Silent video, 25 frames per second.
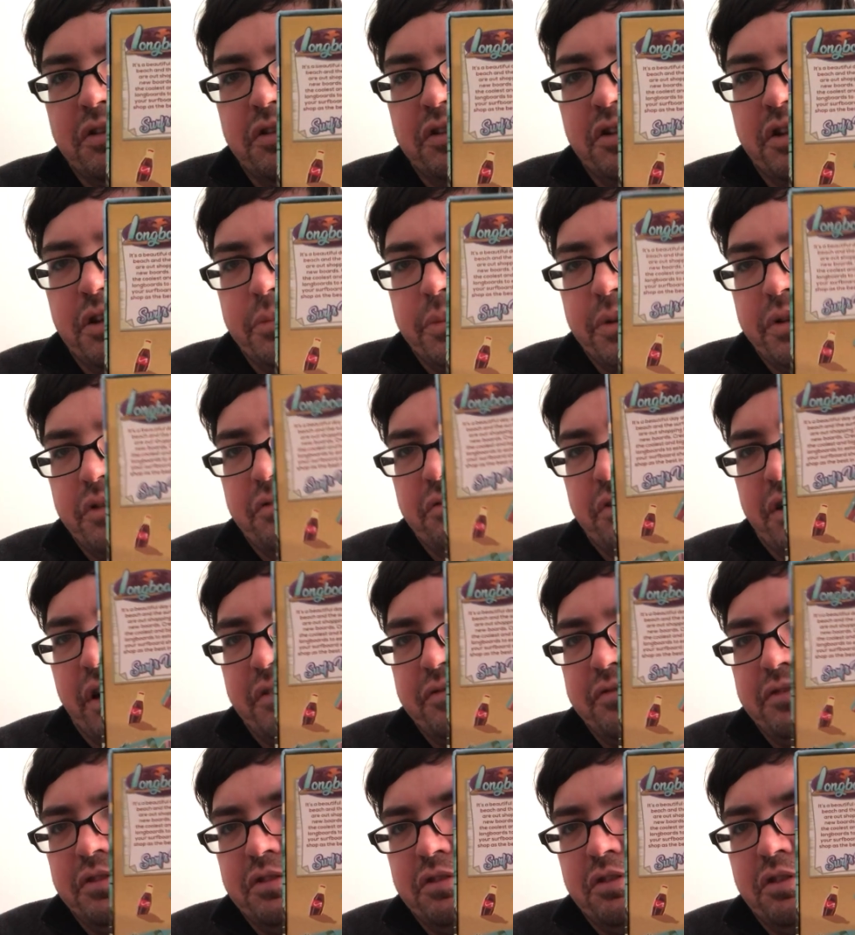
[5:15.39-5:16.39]
You're going to be
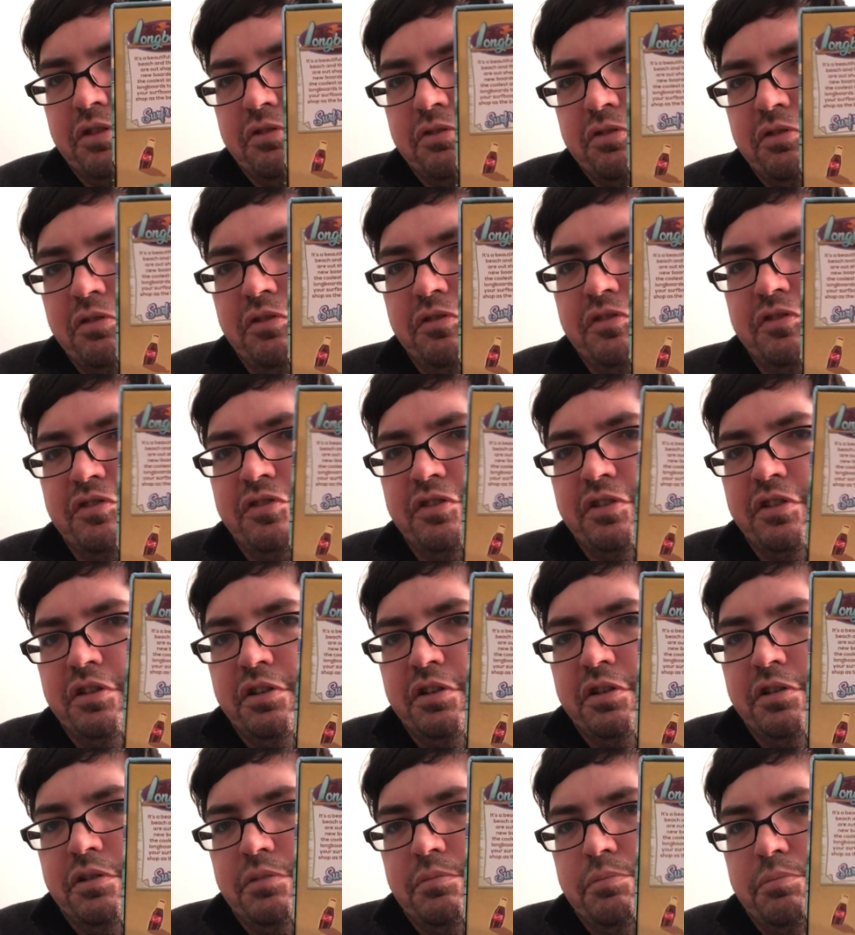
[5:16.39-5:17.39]
drafting cards,
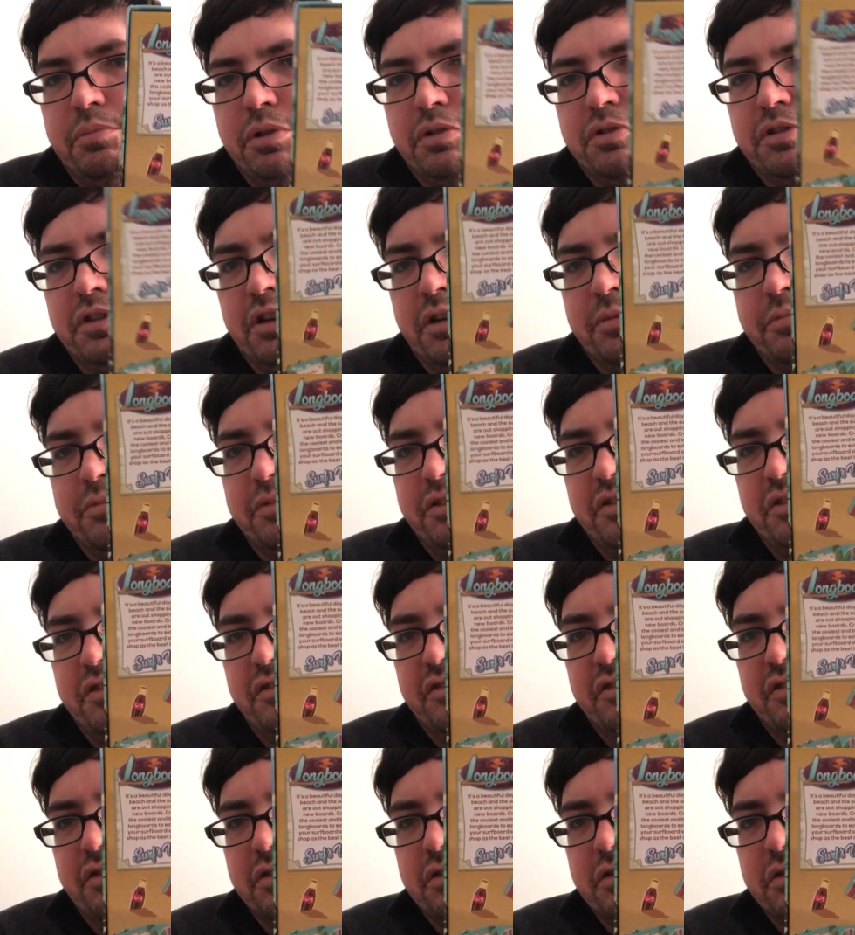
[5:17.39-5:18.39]
building up
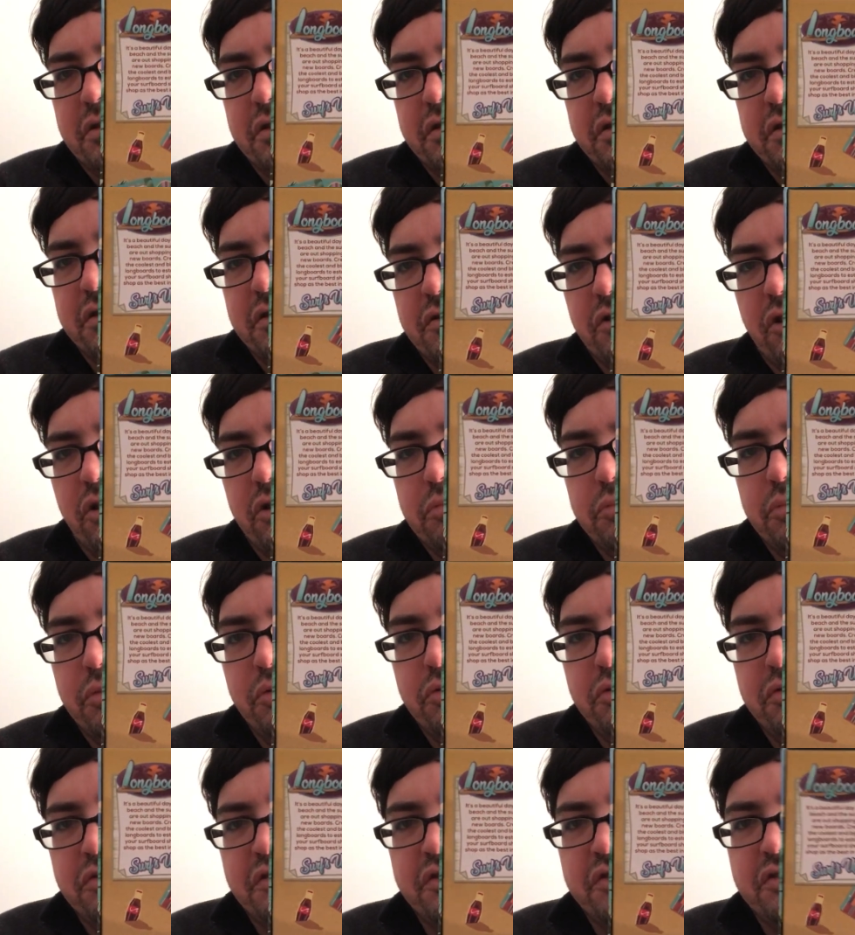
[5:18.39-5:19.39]
these
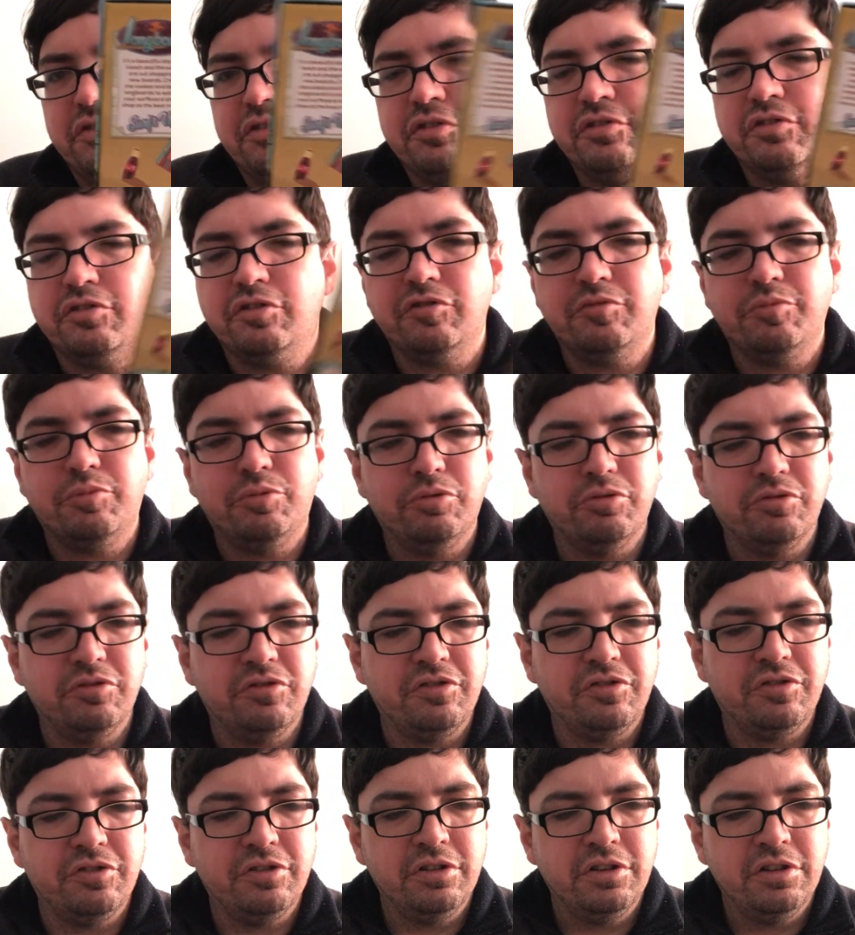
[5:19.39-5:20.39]
longboards,
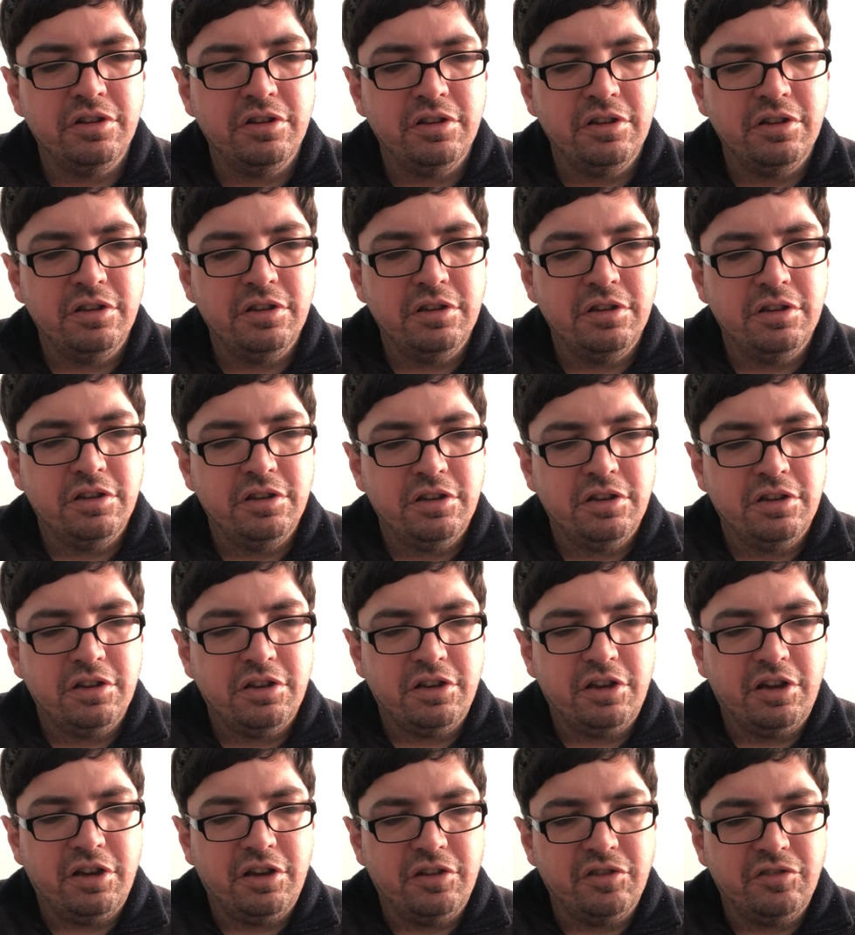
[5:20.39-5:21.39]
surfboards,
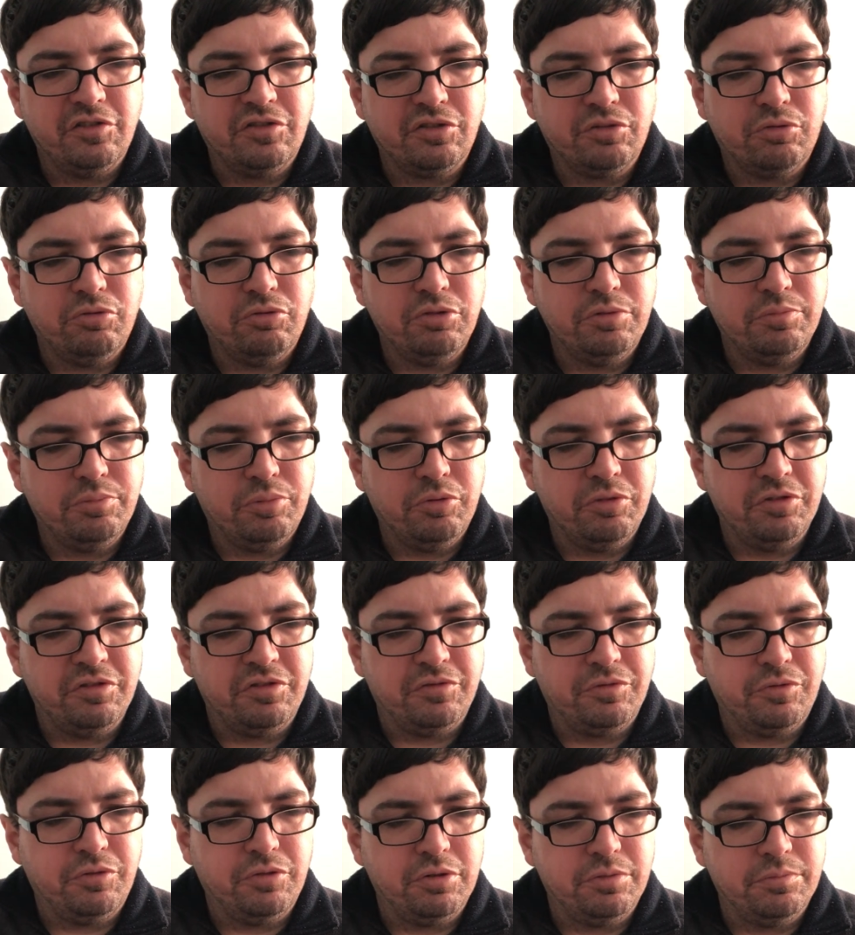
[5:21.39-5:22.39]
and scoring points
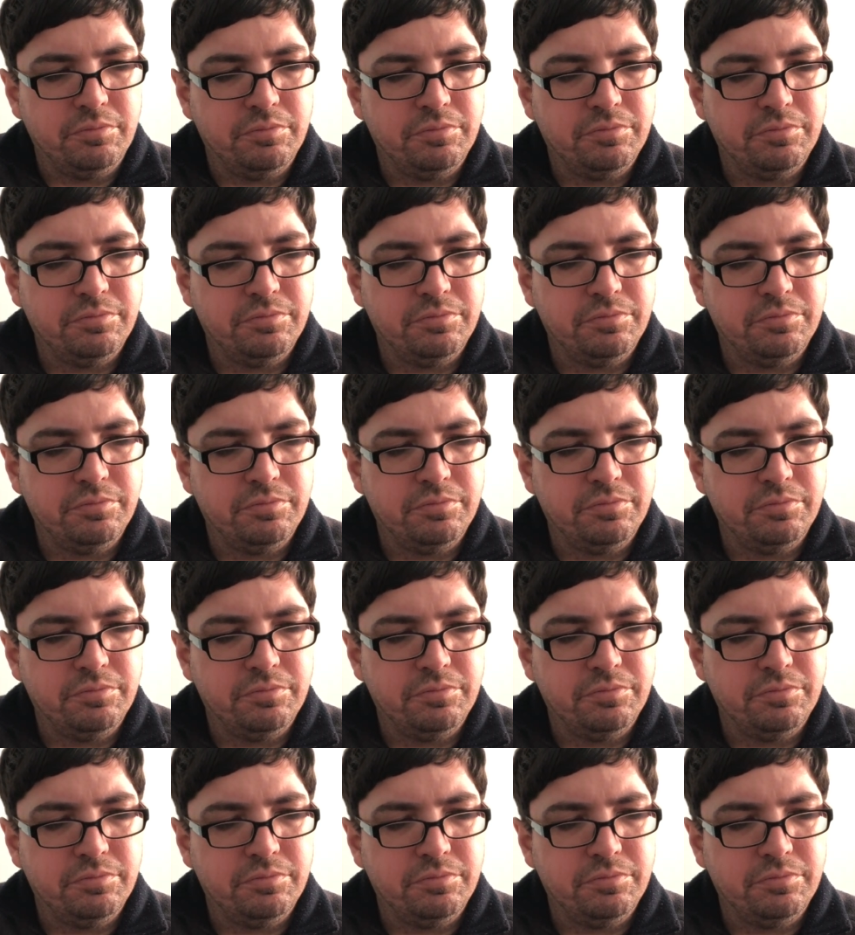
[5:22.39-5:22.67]
for them.